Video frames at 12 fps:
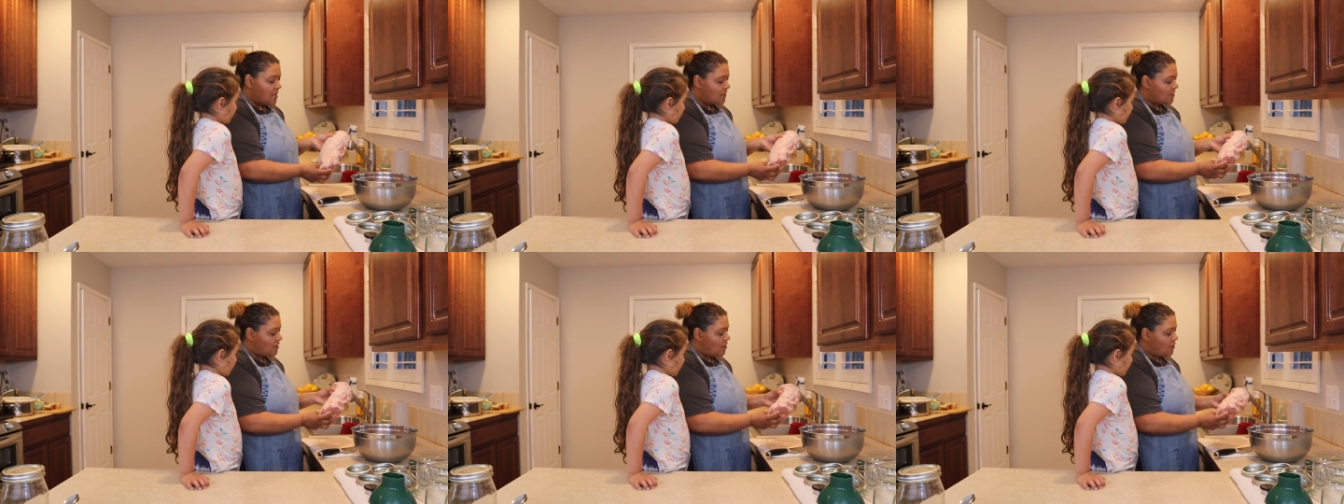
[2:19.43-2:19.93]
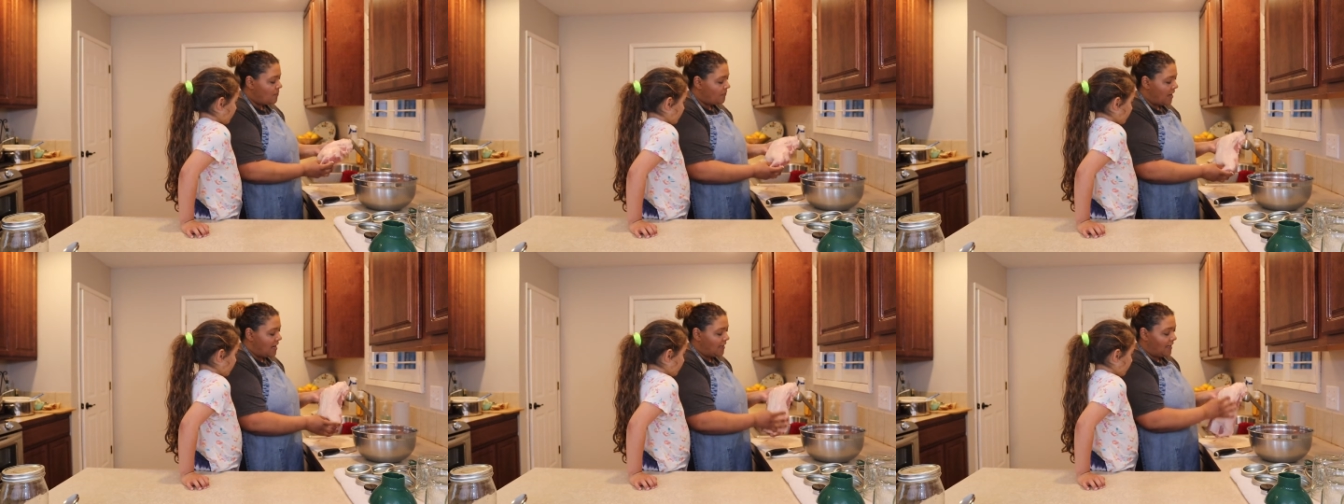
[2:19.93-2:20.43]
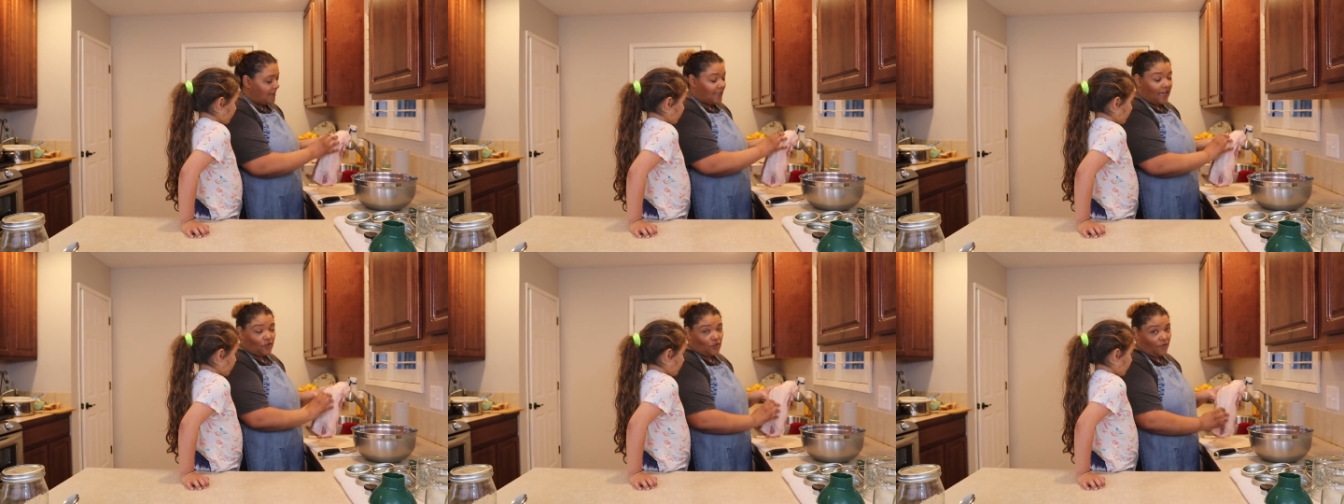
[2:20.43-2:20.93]
So I like
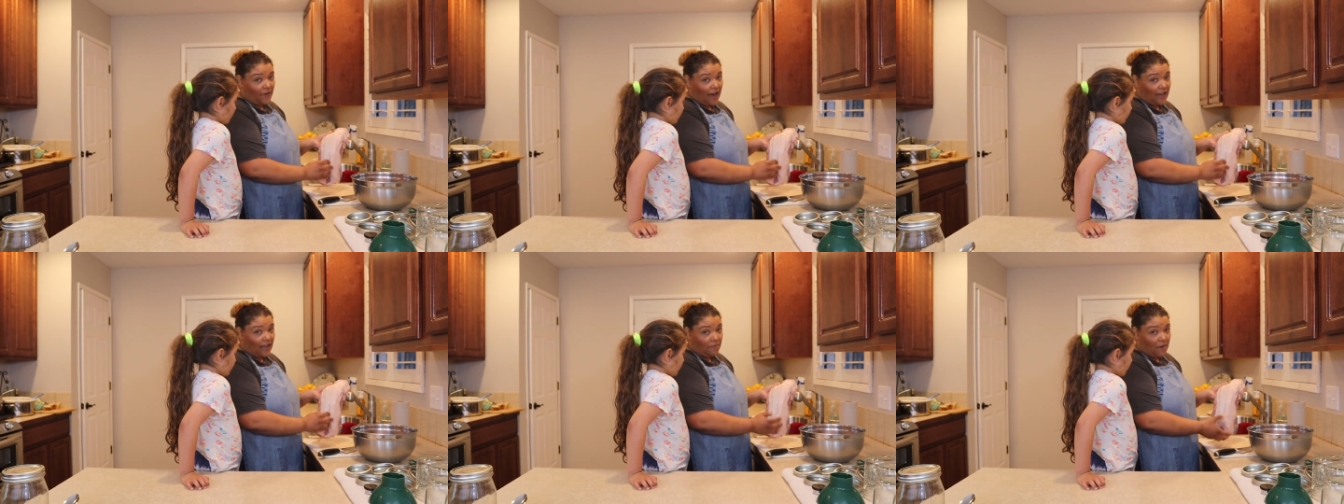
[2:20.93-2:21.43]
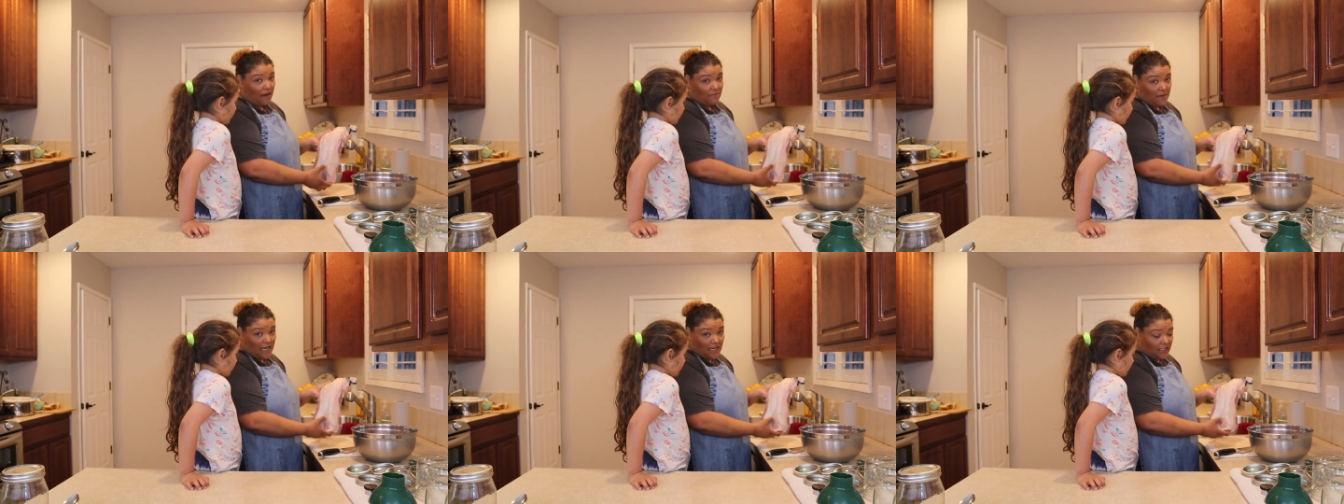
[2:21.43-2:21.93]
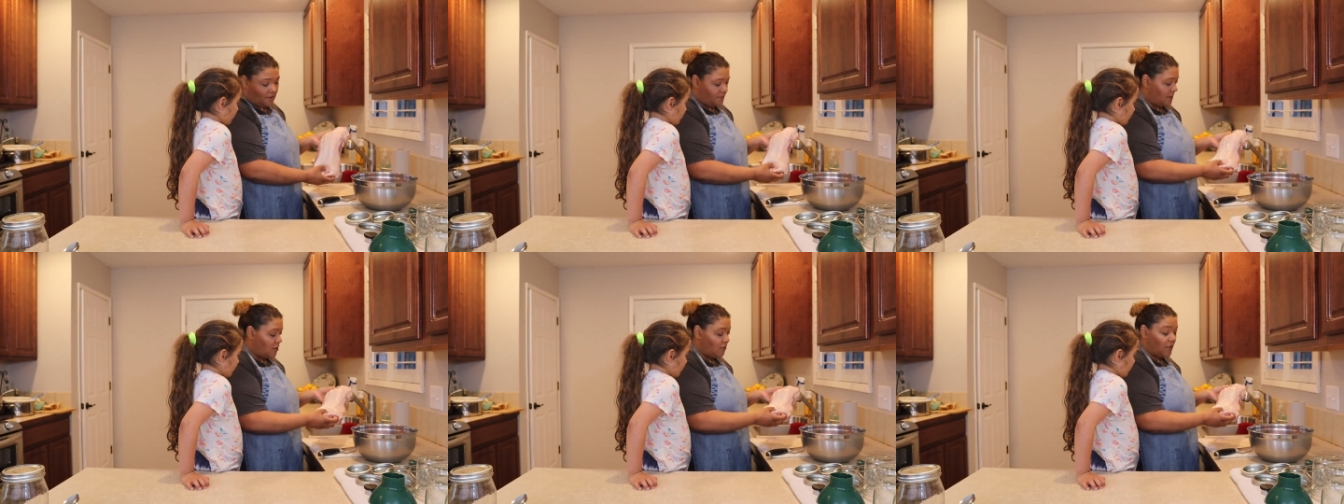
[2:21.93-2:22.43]
the extra fat in my meat,
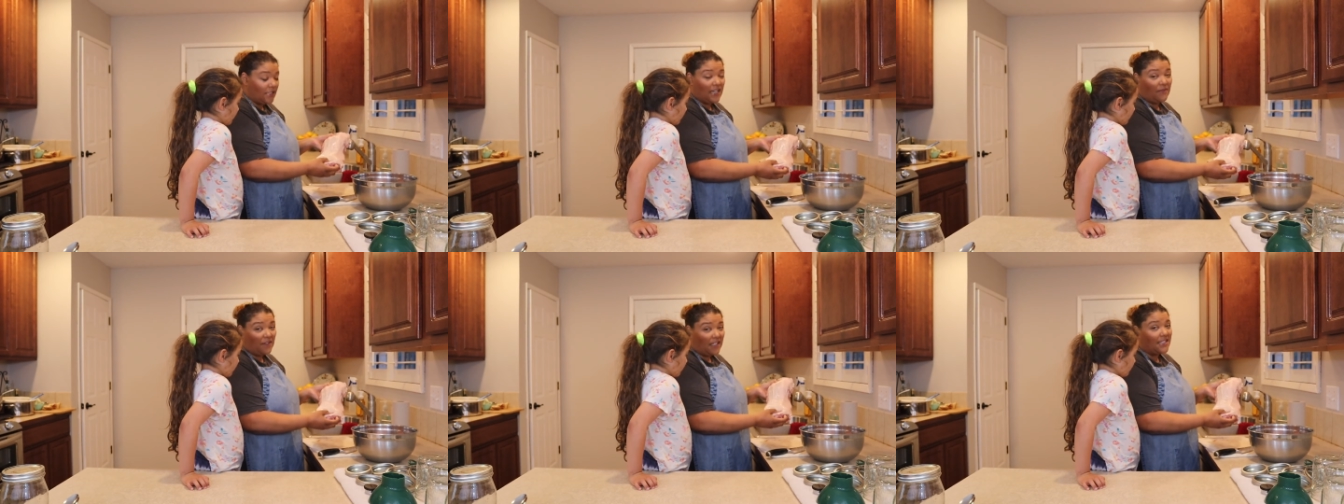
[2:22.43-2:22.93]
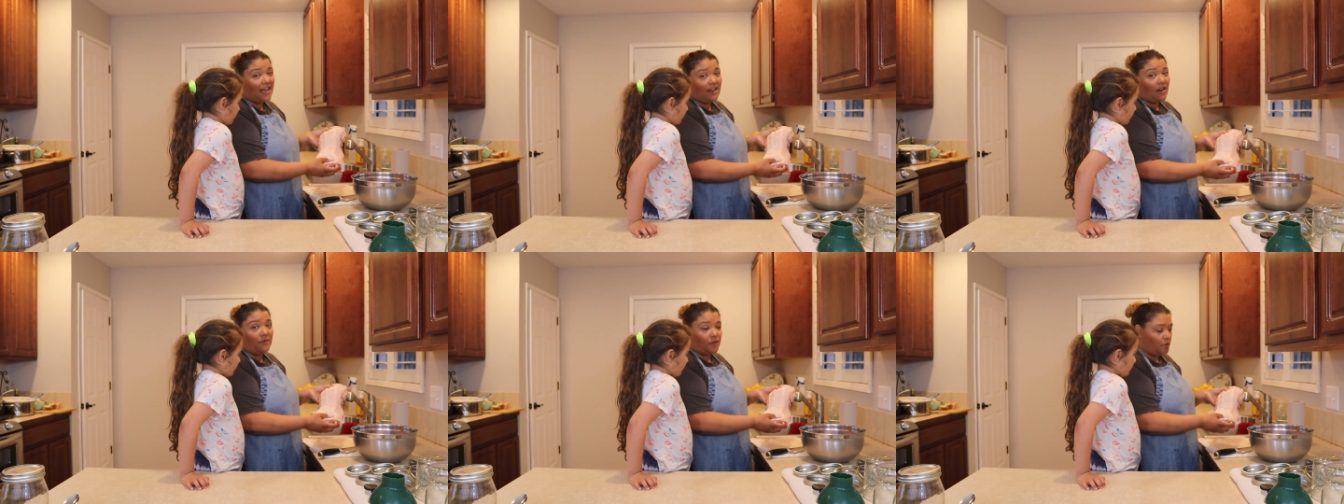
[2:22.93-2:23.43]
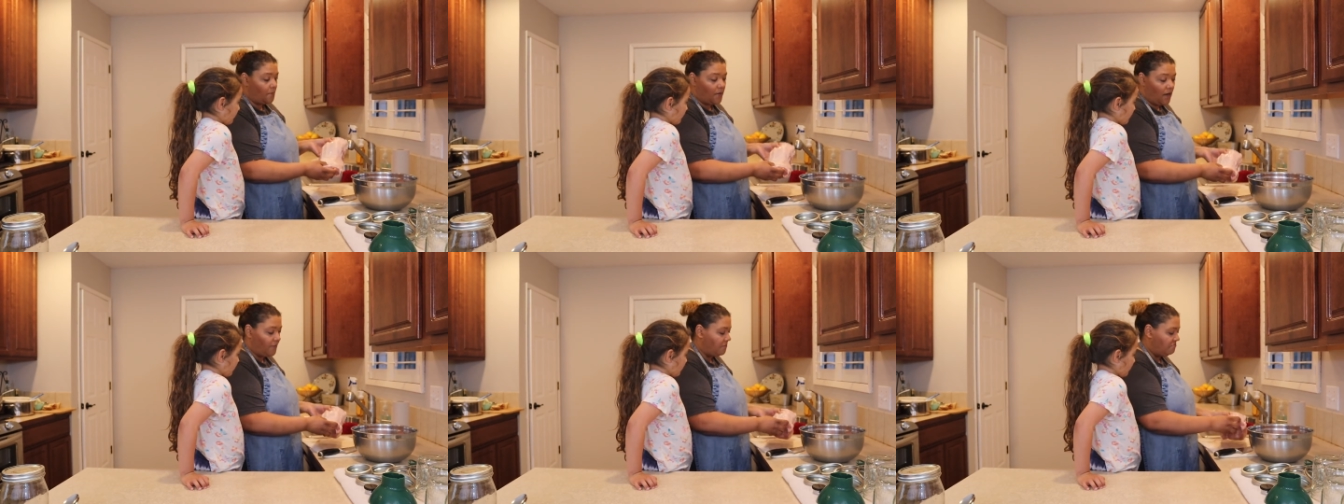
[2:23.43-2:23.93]
but you can definitely take it off and trim it off.